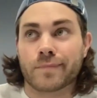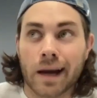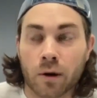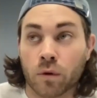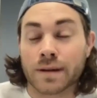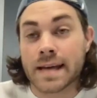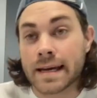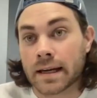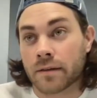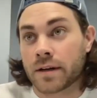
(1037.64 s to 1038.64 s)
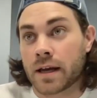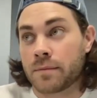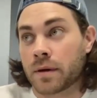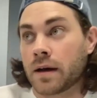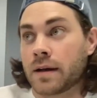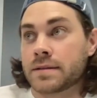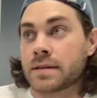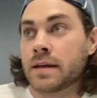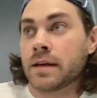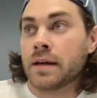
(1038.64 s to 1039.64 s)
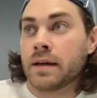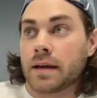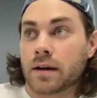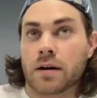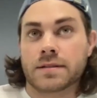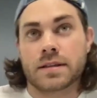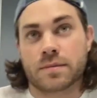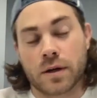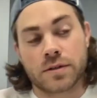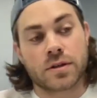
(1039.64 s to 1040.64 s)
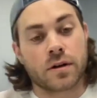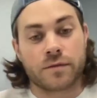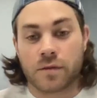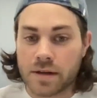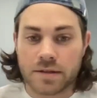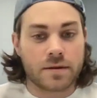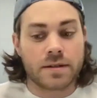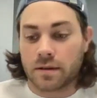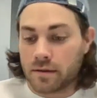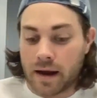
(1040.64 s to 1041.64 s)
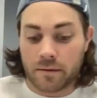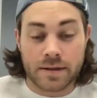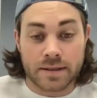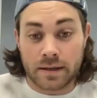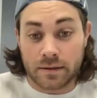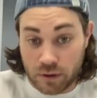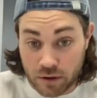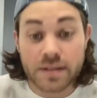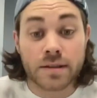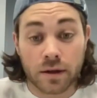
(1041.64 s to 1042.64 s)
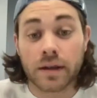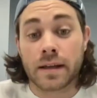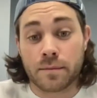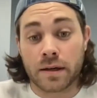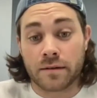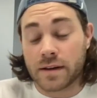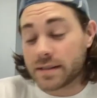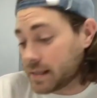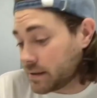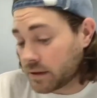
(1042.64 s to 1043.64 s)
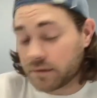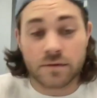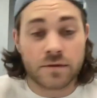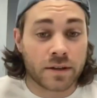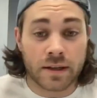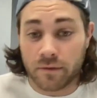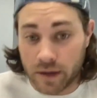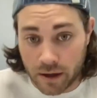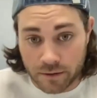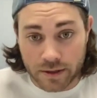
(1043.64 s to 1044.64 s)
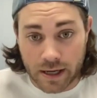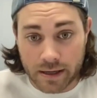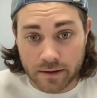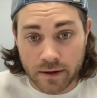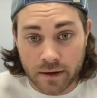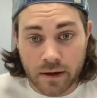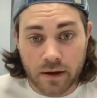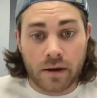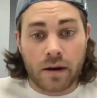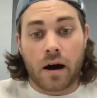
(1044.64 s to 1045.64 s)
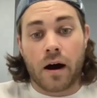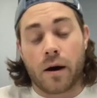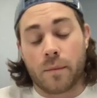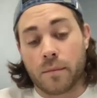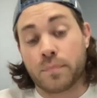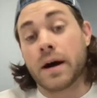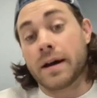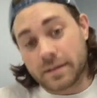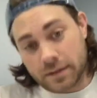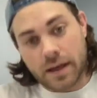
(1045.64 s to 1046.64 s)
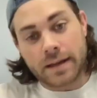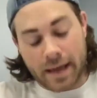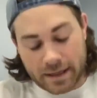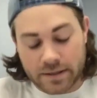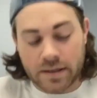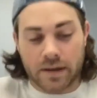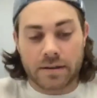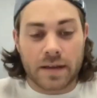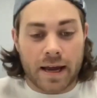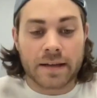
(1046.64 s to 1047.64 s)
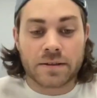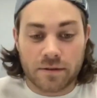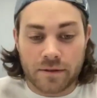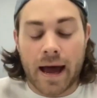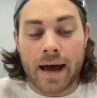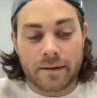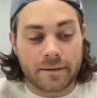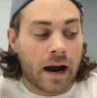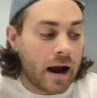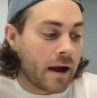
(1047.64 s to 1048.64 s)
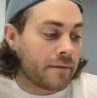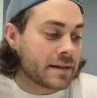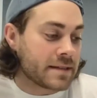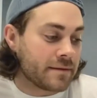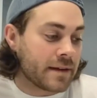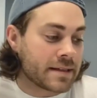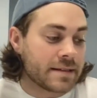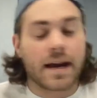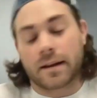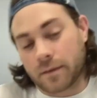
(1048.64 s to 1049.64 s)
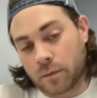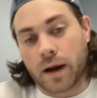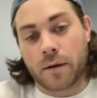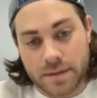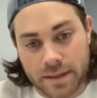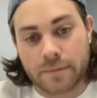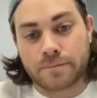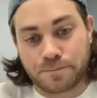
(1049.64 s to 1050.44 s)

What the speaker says: I don't want to take it every day because it costs this much, or for this reason or that reason. You're still going to get benefits even if you took it every other day. But yes, to answer that, that's exactly what I would say.